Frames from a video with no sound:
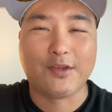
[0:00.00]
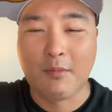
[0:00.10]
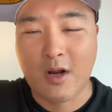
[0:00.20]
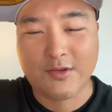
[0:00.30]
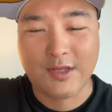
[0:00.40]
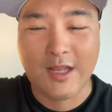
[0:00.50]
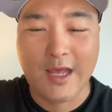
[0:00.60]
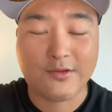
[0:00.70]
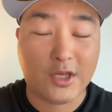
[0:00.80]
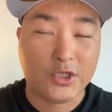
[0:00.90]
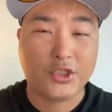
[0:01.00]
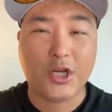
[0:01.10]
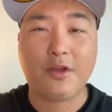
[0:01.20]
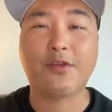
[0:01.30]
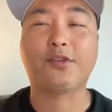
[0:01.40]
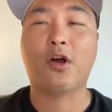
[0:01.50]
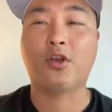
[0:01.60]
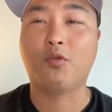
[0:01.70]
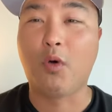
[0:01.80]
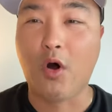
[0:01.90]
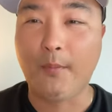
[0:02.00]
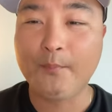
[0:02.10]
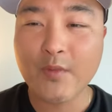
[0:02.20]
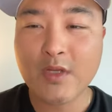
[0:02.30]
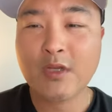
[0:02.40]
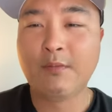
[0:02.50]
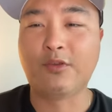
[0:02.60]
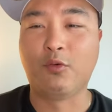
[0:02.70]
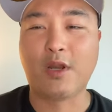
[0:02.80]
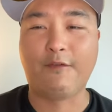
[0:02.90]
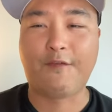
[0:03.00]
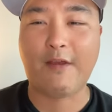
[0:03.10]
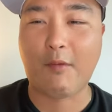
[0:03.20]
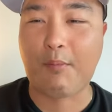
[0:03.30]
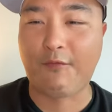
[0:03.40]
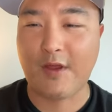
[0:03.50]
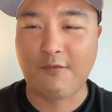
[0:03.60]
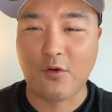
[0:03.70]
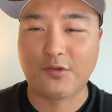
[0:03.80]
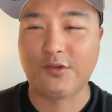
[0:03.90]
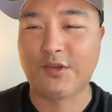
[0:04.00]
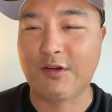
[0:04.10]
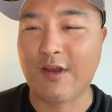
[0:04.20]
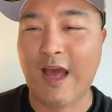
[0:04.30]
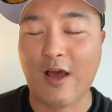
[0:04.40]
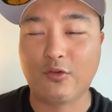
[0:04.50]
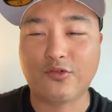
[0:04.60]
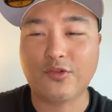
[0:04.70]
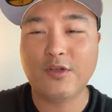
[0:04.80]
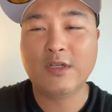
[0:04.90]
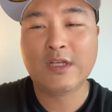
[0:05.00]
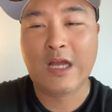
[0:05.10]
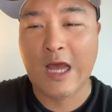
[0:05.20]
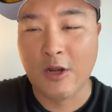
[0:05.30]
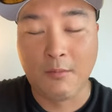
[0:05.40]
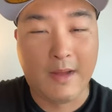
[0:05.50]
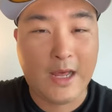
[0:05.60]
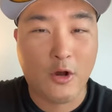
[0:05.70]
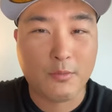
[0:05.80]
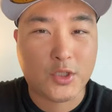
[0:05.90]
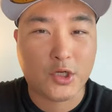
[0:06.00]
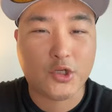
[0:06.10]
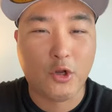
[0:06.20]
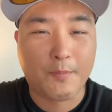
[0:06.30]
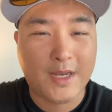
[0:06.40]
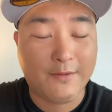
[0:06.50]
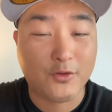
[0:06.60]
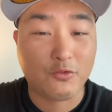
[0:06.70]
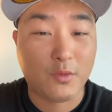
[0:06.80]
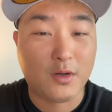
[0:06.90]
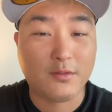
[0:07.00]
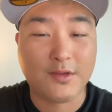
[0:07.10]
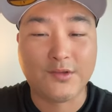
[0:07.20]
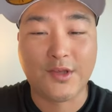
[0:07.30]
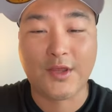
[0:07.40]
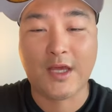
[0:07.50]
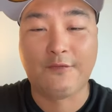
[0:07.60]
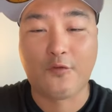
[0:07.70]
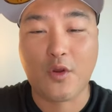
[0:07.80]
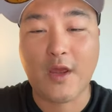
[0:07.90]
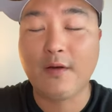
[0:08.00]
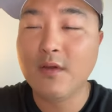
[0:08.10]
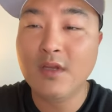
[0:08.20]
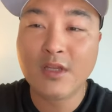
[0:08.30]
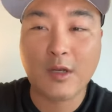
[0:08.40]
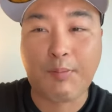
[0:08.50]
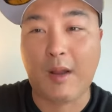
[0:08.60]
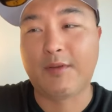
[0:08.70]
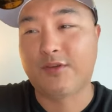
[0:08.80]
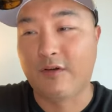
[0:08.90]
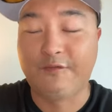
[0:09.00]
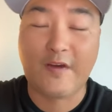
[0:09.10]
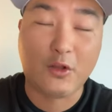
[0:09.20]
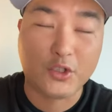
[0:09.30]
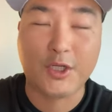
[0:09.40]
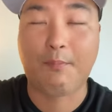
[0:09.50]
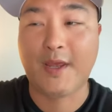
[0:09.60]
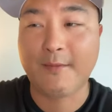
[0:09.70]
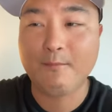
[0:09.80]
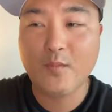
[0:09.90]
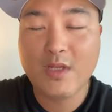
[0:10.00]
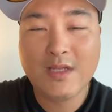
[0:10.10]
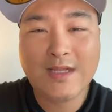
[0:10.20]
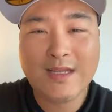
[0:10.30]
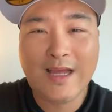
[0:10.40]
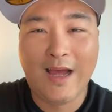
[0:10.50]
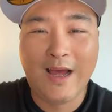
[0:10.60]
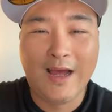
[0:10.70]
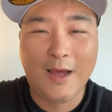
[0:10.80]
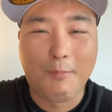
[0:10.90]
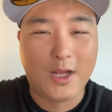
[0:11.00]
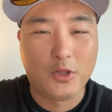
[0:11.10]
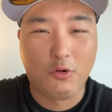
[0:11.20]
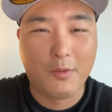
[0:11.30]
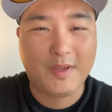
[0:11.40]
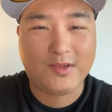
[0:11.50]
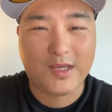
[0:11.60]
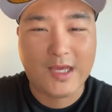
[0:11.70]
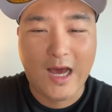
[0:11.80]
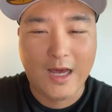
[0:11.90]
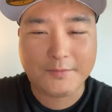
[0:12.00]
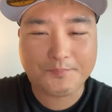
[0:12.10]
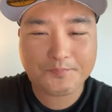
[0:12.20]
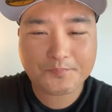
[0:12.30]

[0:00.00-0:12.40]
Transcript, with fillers: us some hearts and likes and share this on your wall? It's one of your favorite prophetic voices here in the house. I know my home church, Open Heavens World in Southern California, they're probably still fellowshipping. Uh, but glory be to God.